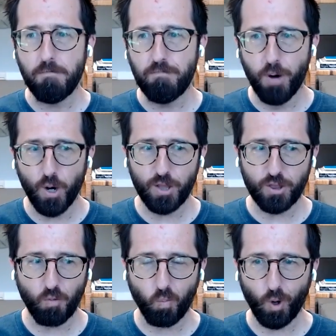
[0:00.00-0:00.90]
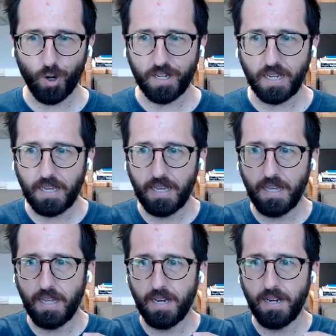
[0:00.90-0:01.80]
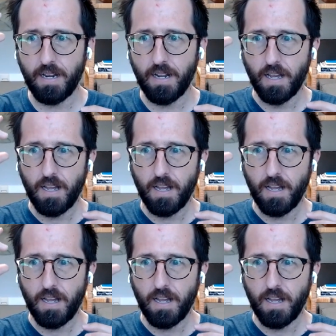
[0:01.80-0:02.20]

and put the work in